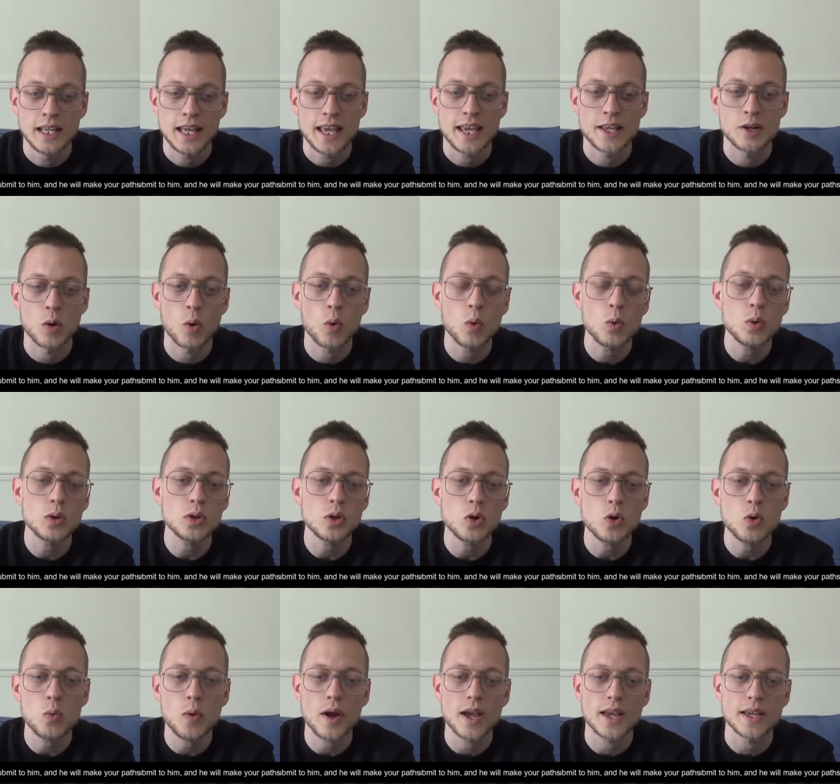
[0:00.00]
In all
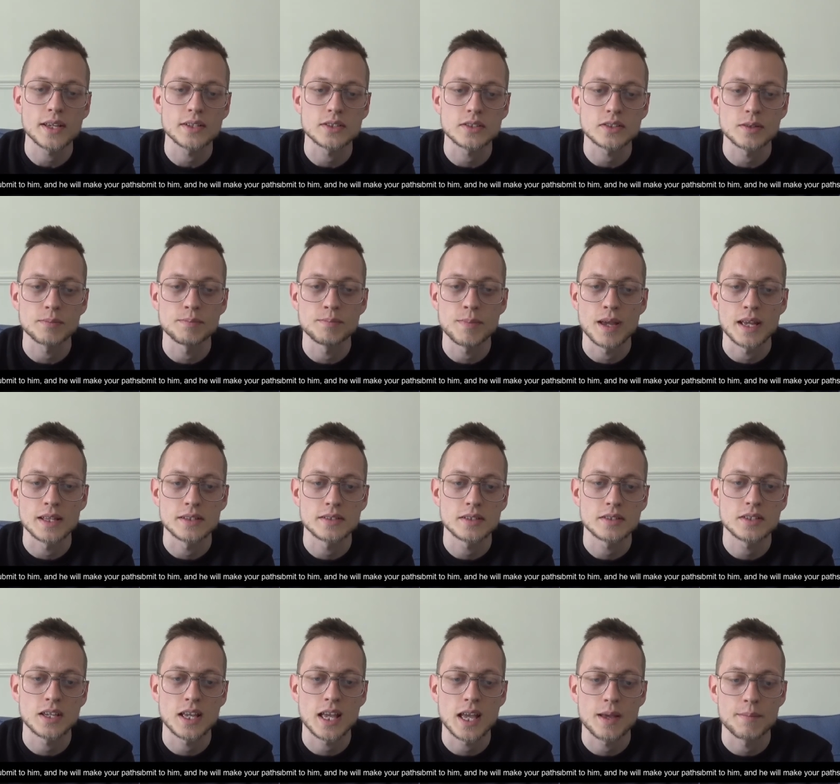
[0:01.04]
your ways submit
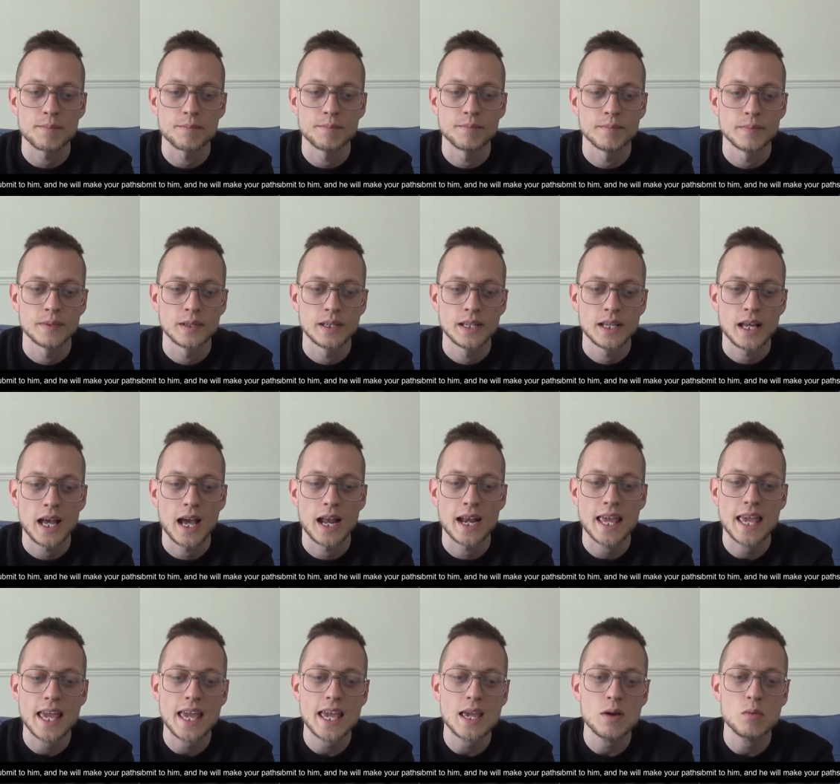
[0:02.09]
to him, and
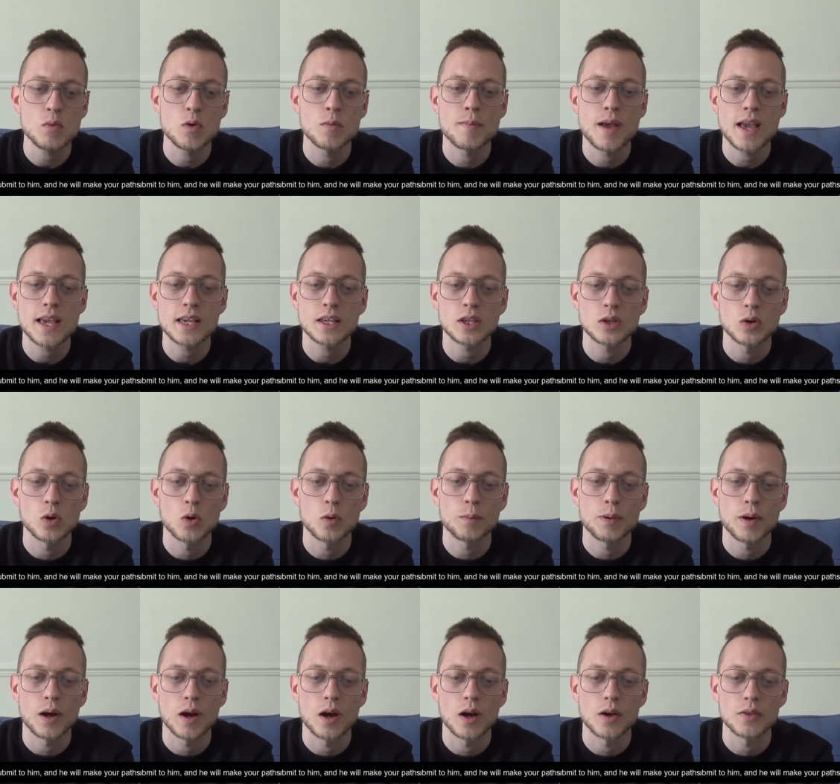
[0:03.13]
he will make your
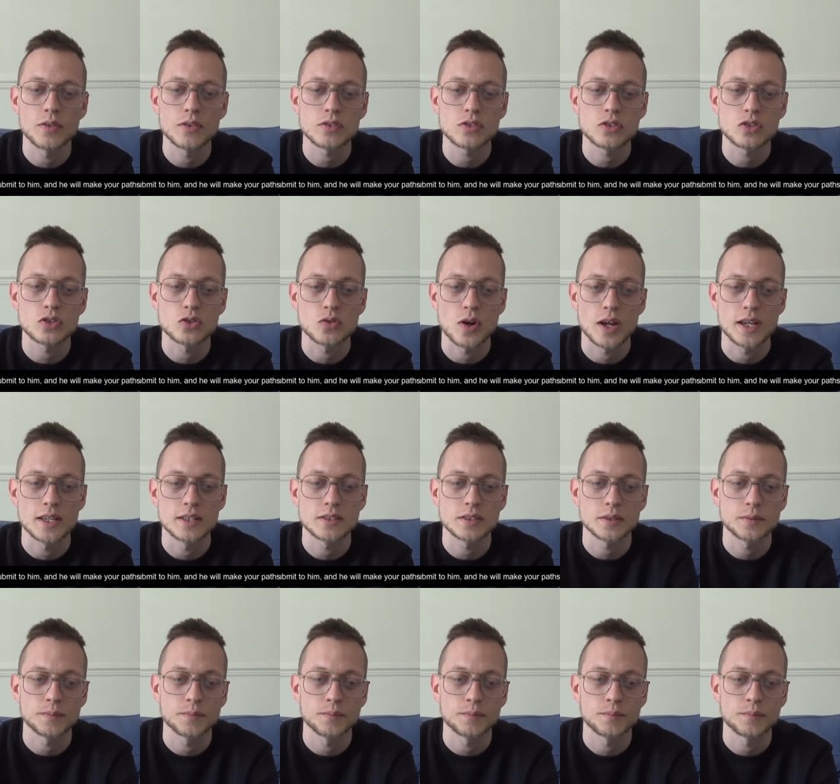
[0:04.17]
paths straight.